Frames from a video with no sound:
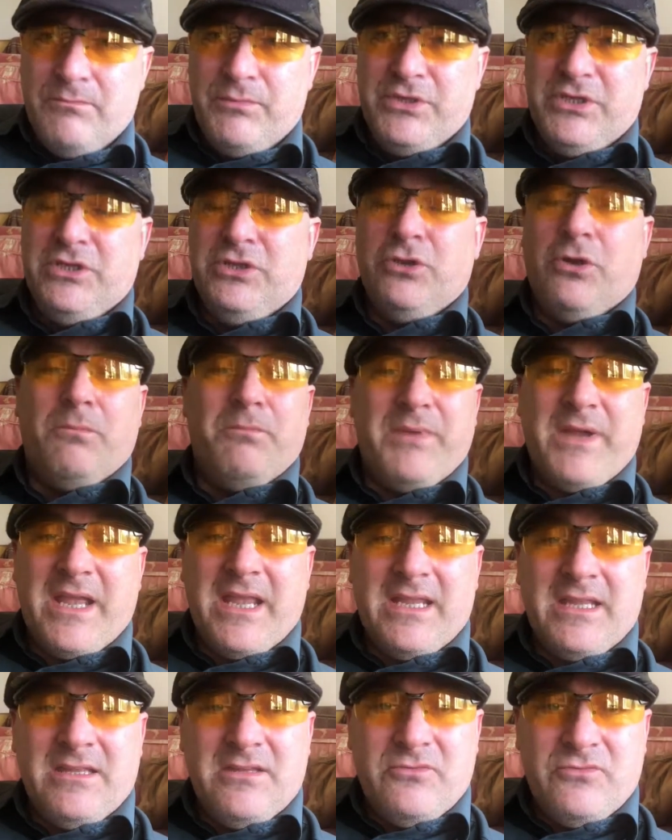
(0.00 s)
But you're not
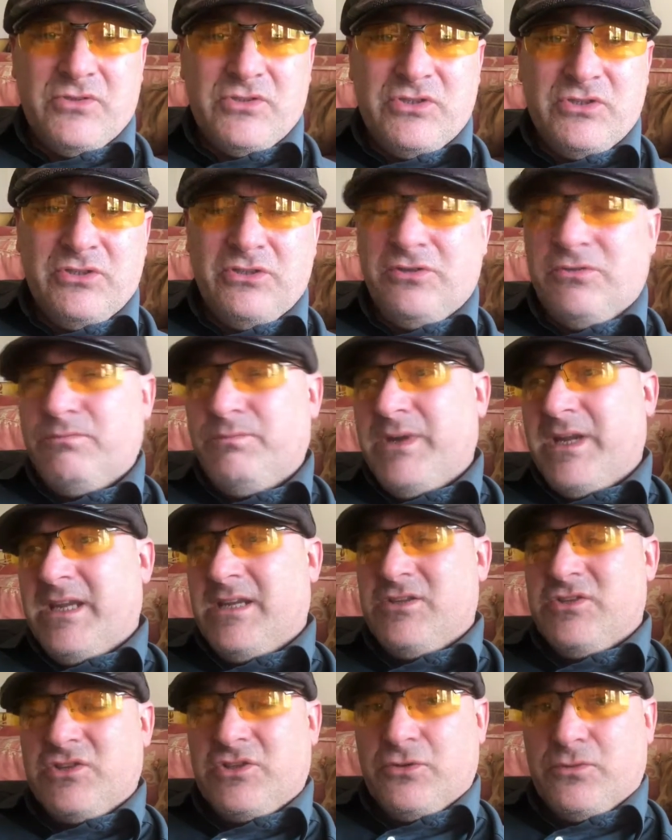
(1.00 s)
buying an original, you're not
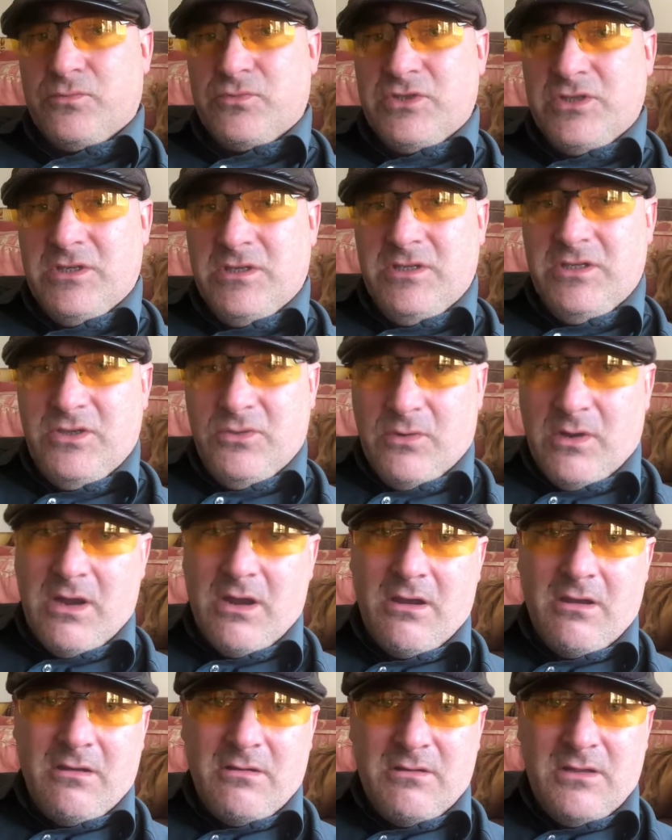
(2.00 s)
buying a sculpture, you
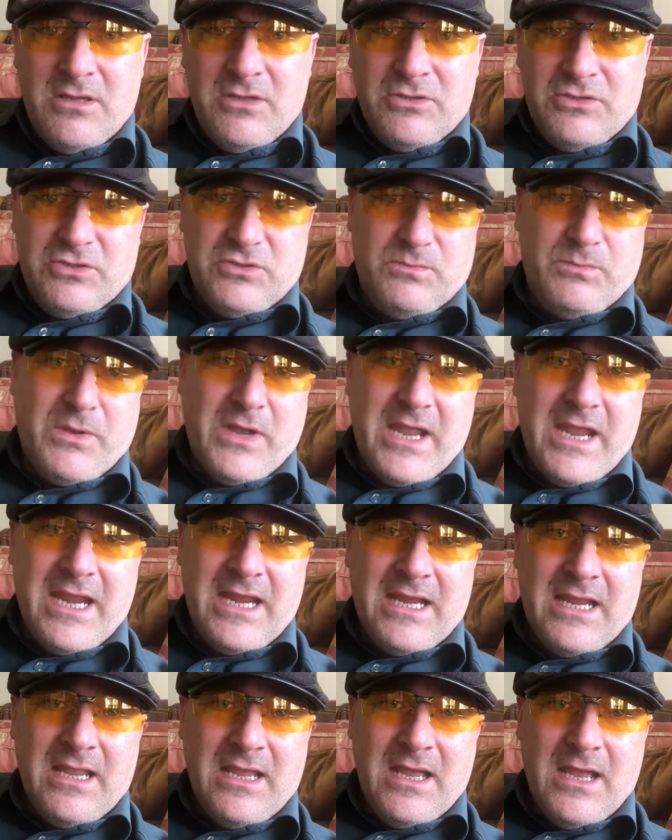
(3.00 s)
are just
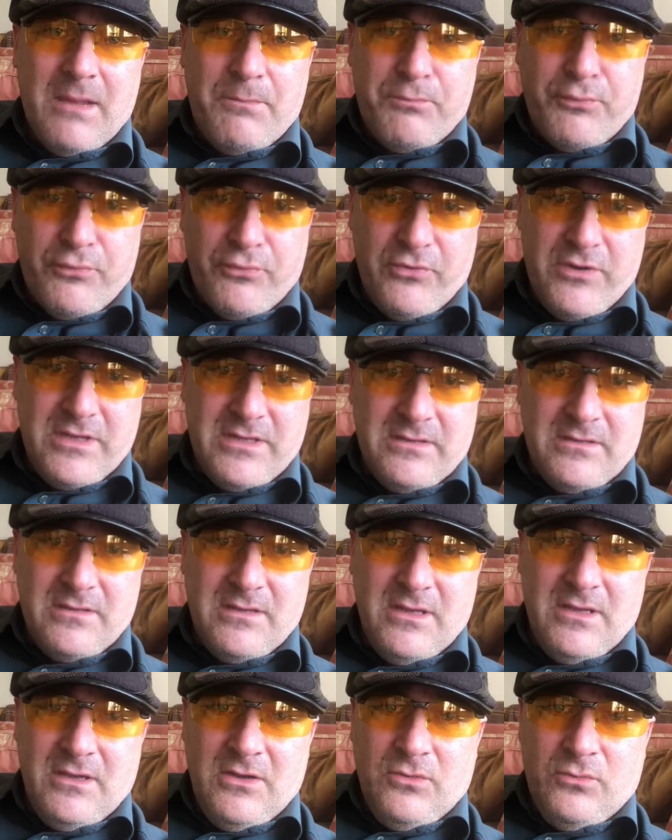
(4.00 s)
buying a print
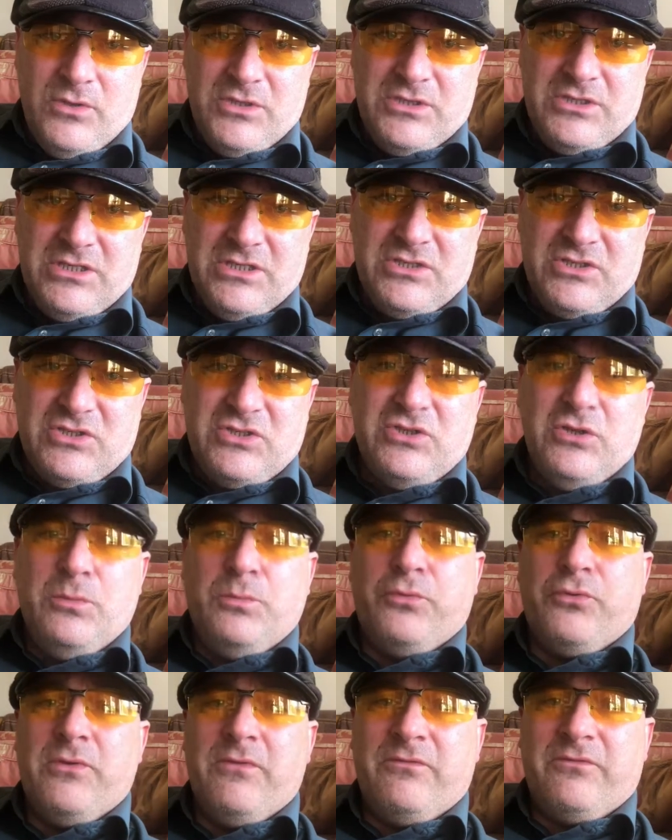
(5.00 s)
which is
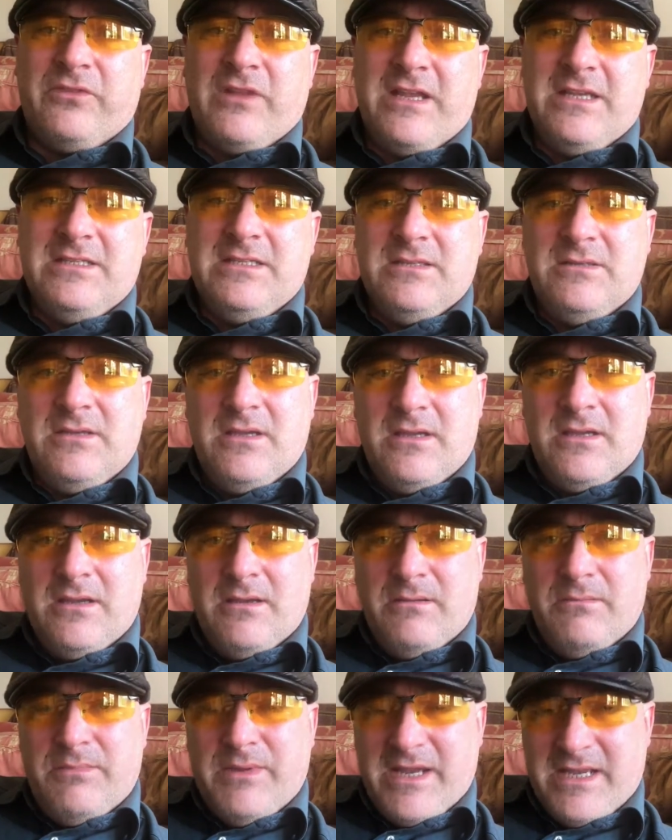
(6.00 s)
super inflated
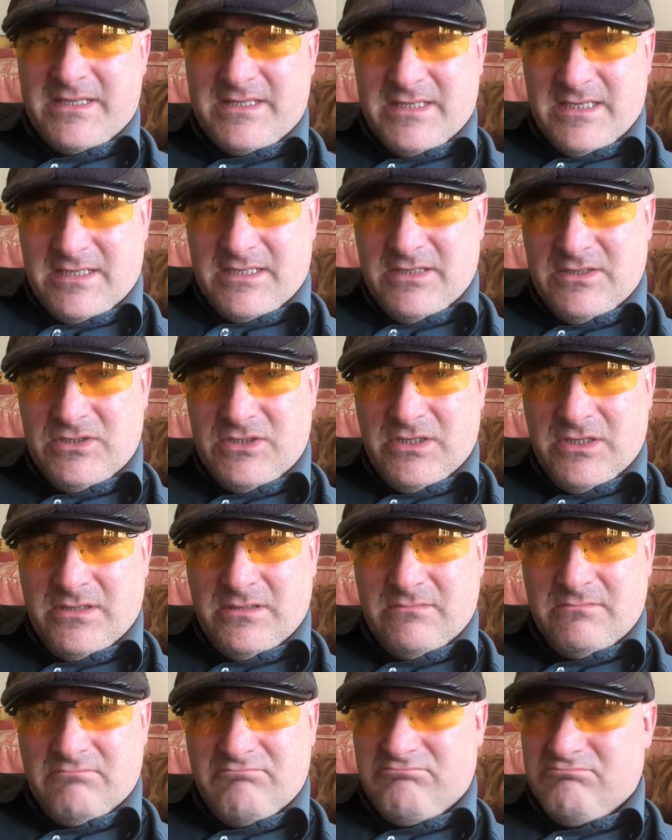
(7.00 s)
by a signature.
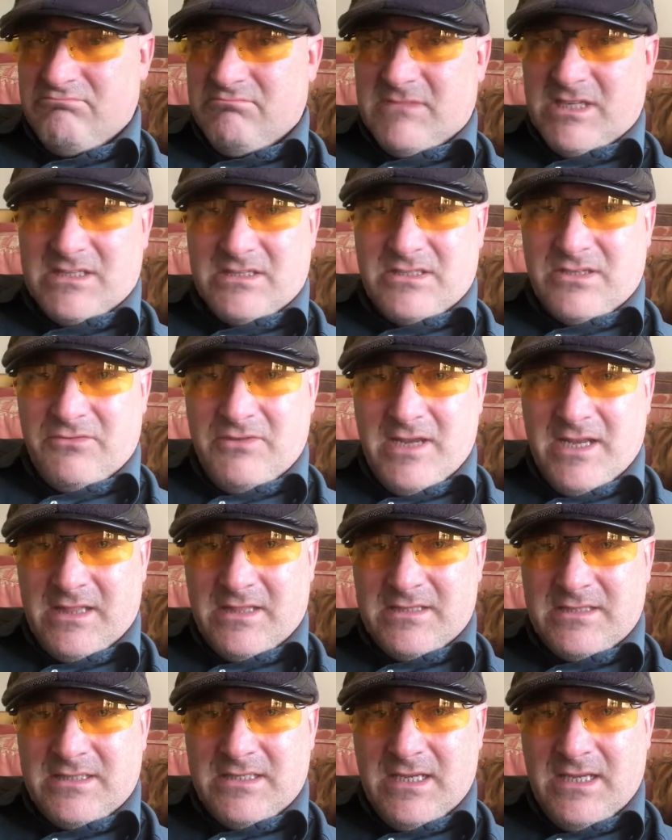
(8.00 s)
That's the
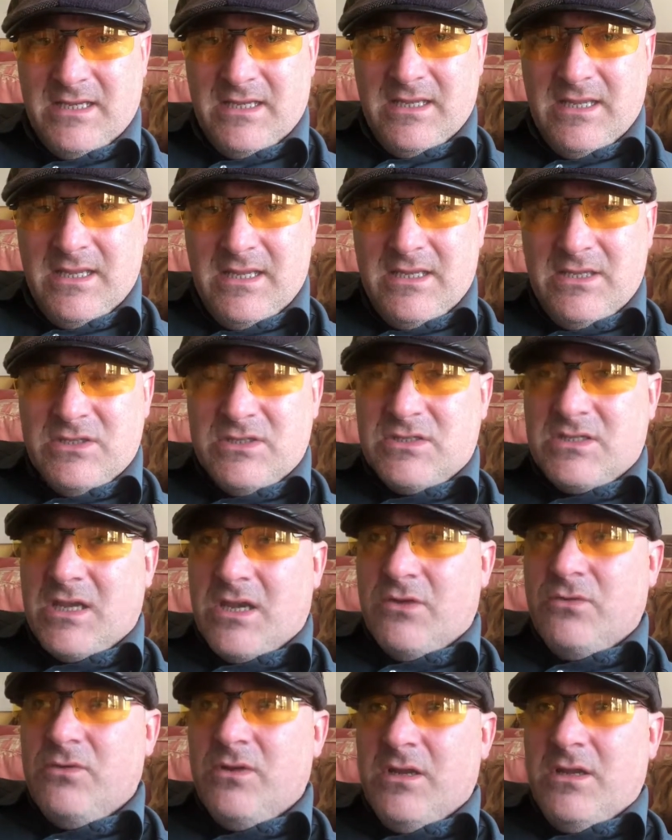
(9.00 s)
reality.
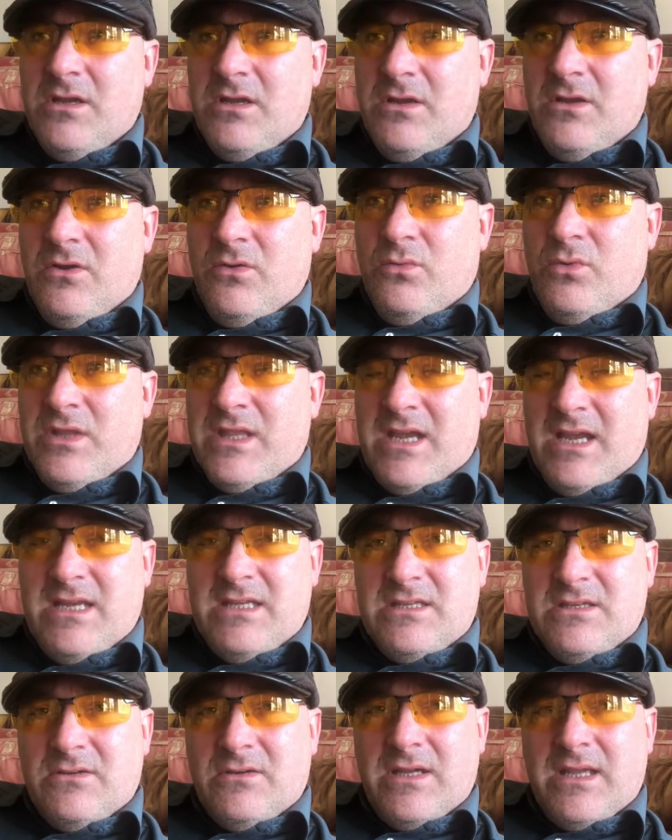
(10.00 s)
So when
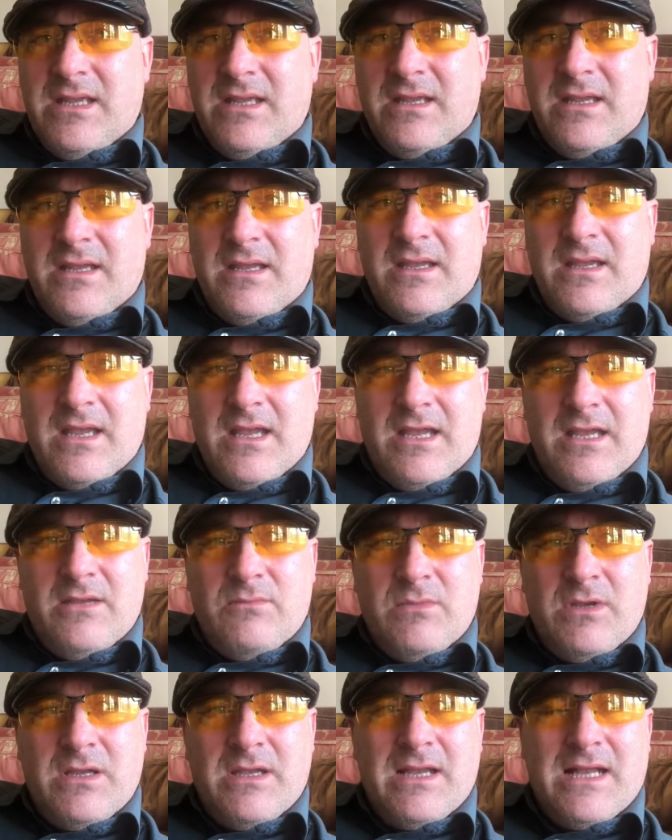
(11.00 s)
I do it,
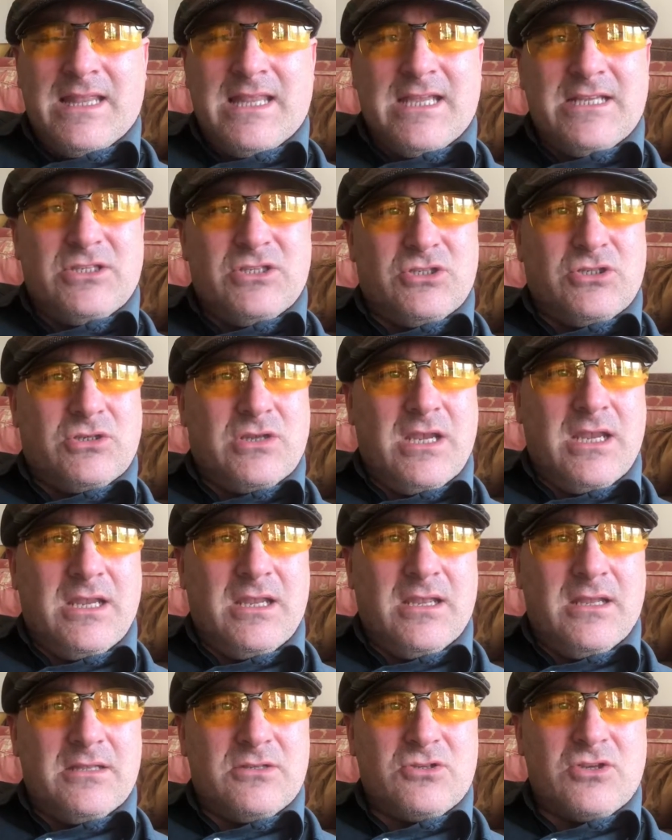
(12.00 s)
I like to
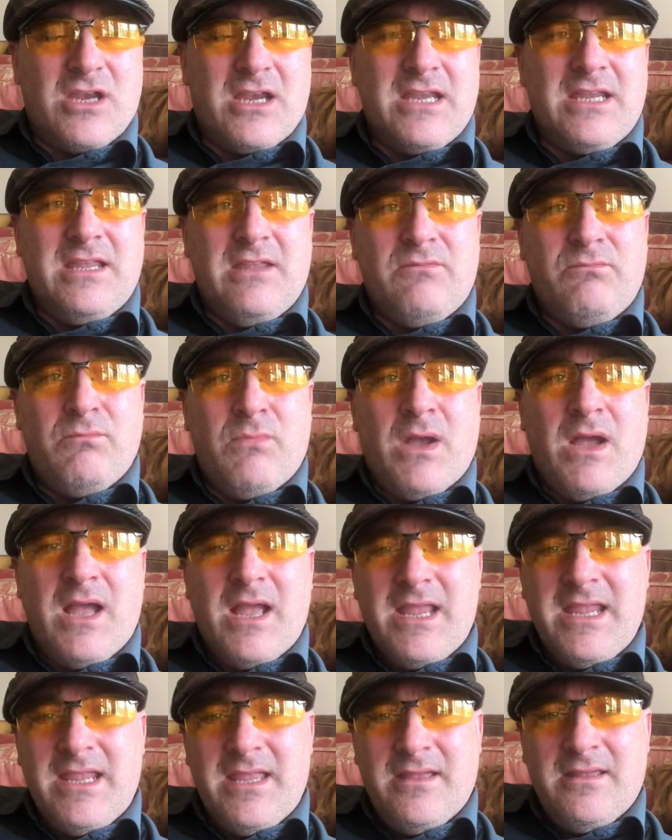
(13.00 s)
try and give
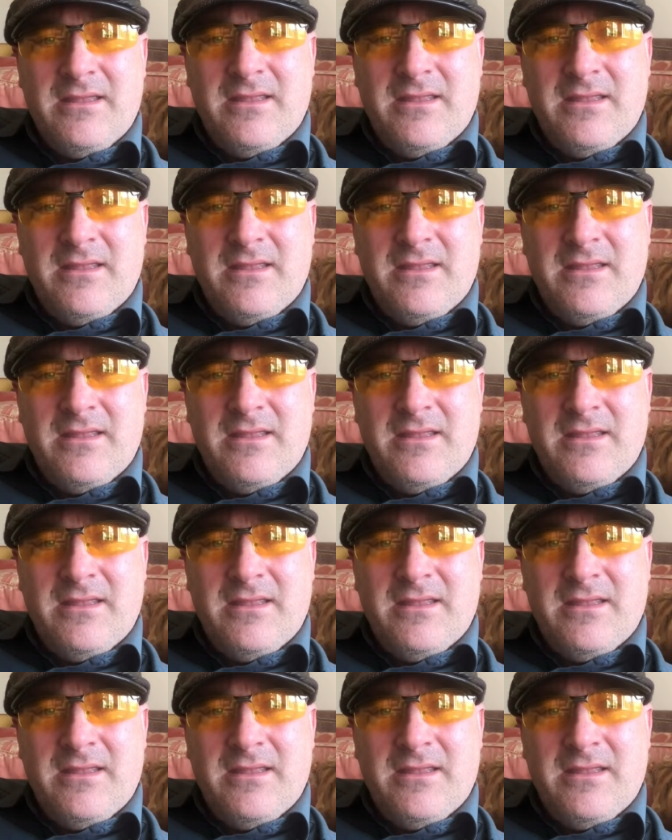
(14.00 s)
my